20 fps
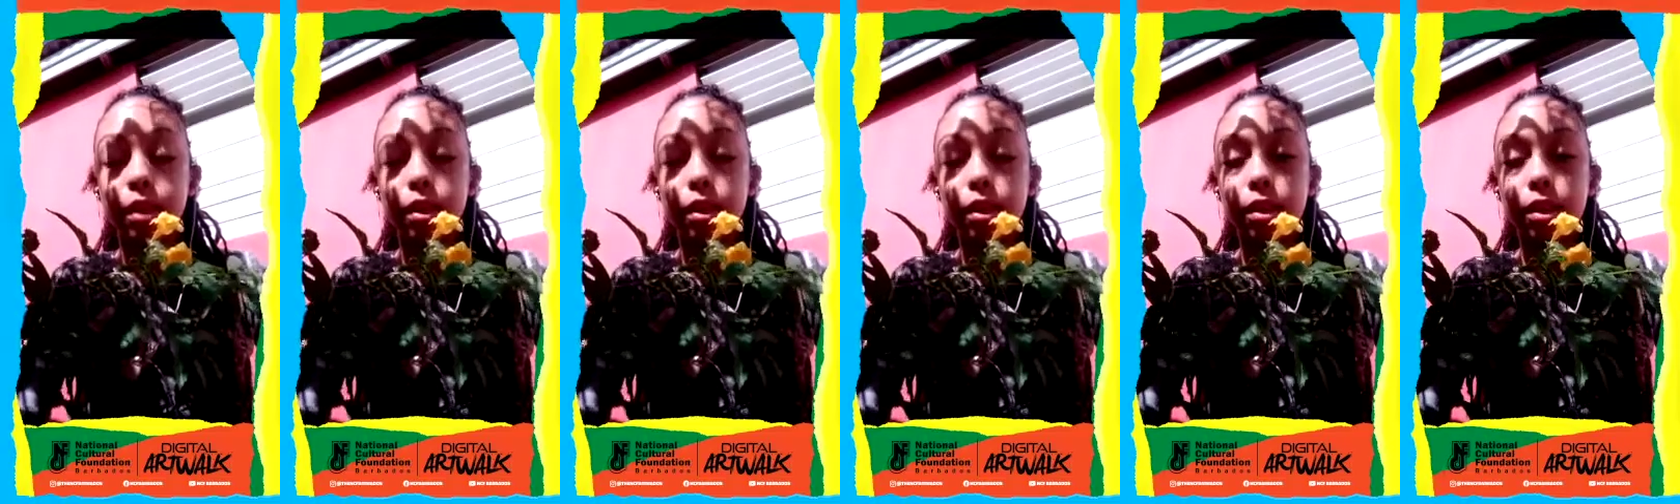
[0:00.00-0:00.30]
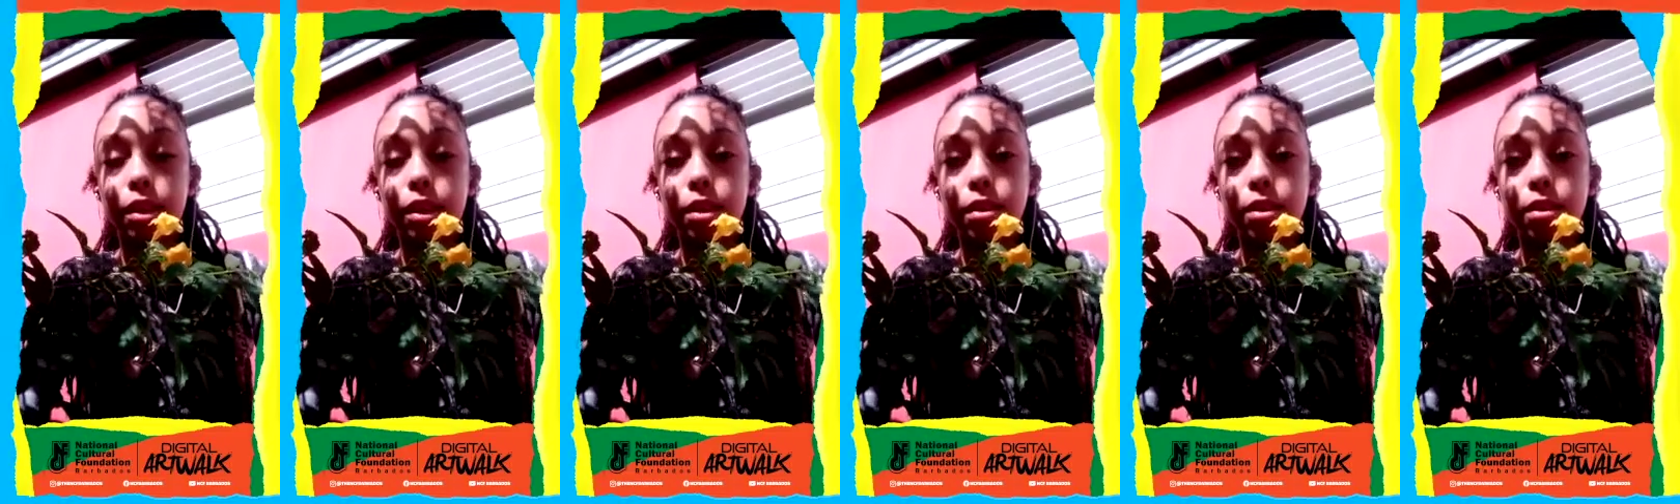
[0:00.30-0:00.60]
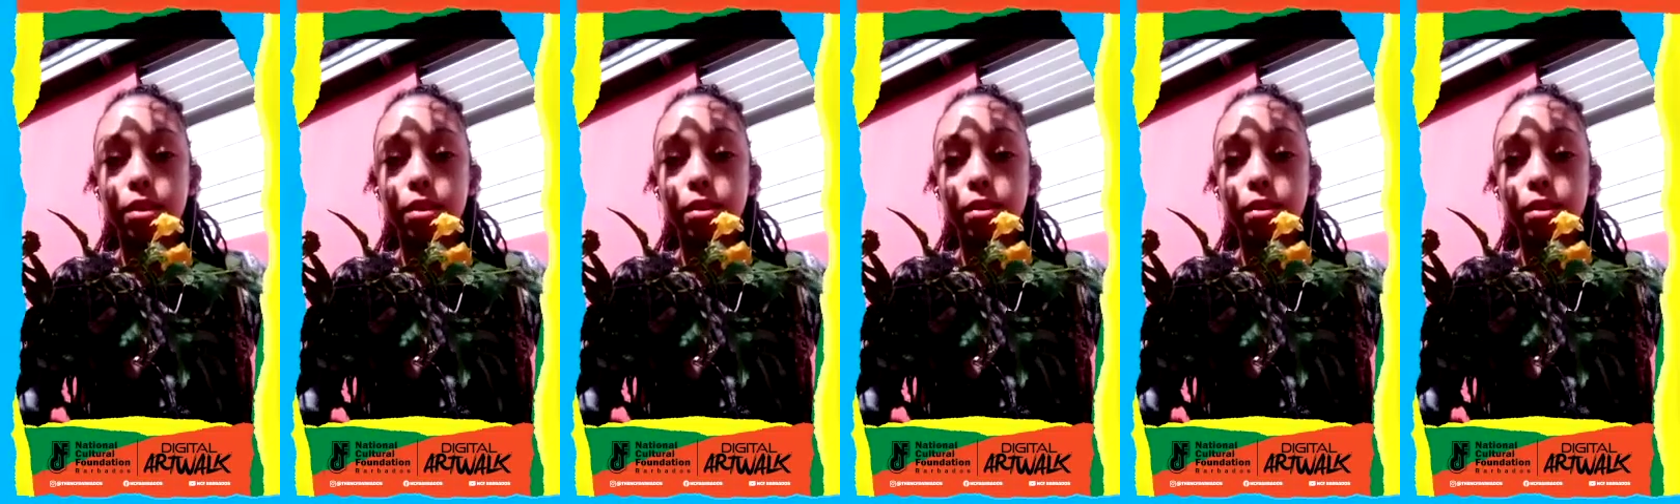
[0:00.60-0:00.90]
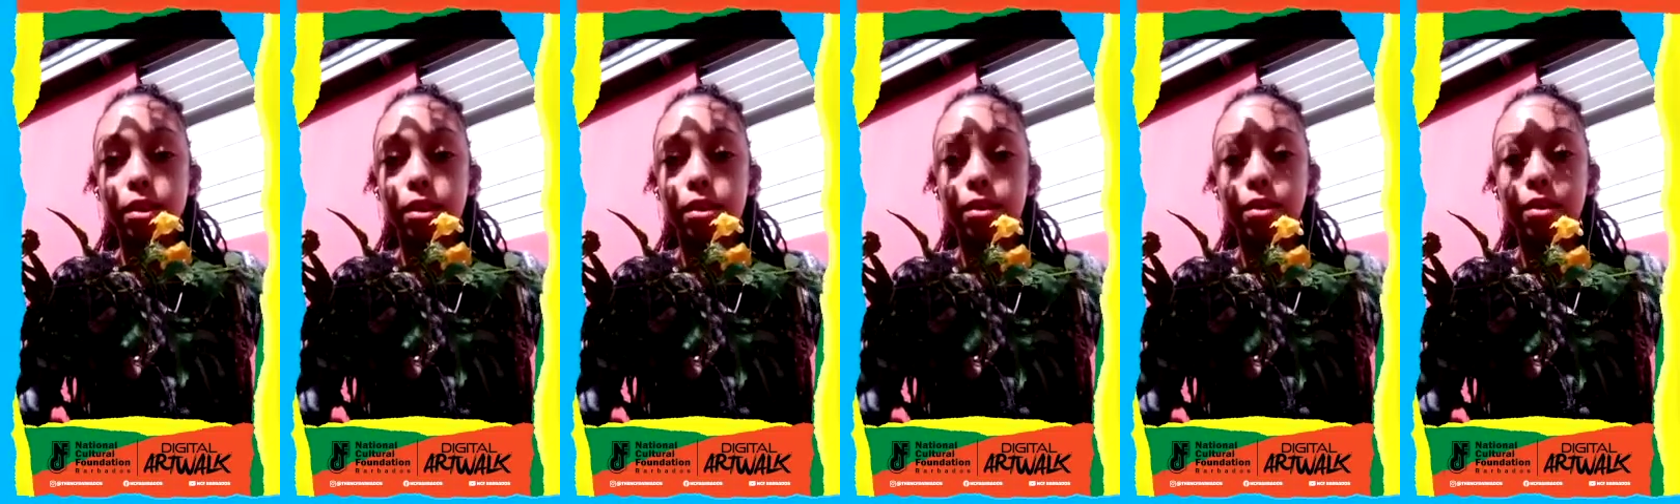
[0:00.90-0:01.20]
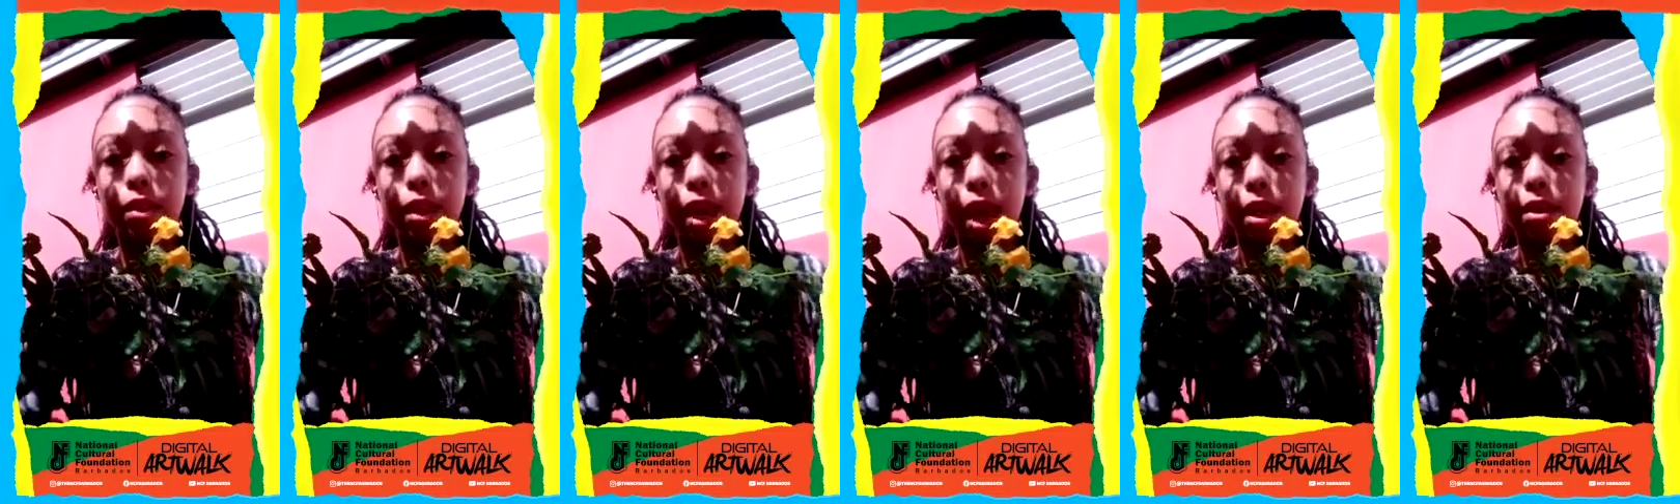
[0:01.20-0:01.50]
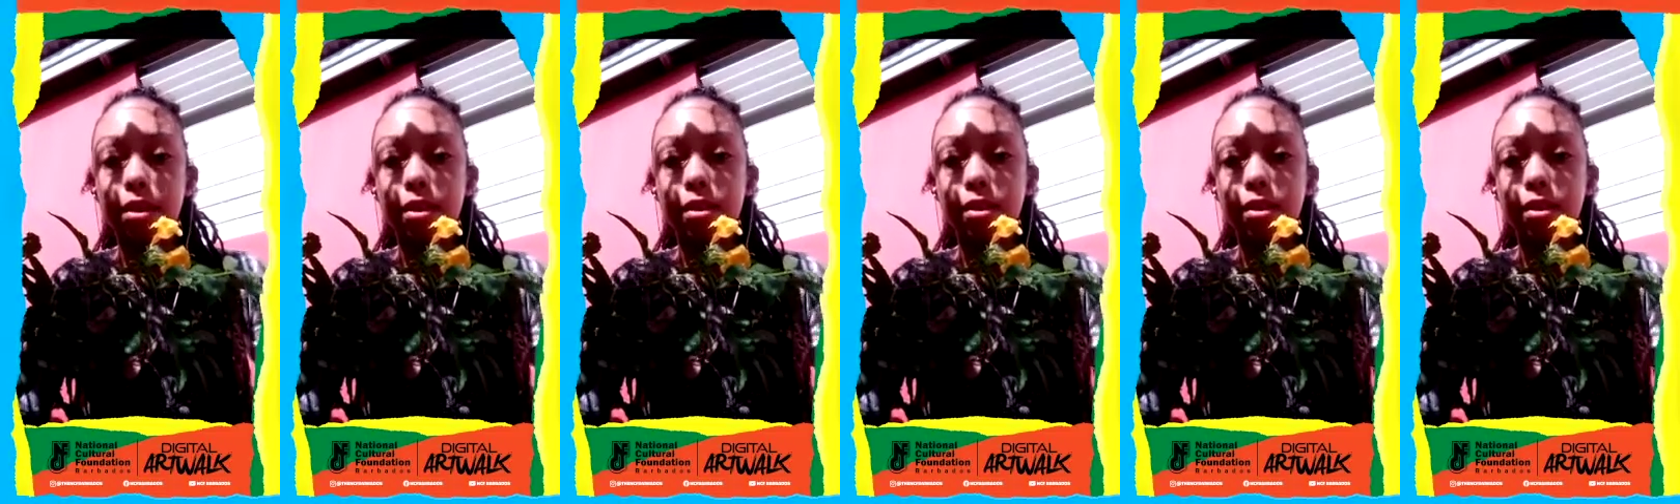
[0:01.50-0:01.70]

akin to scattered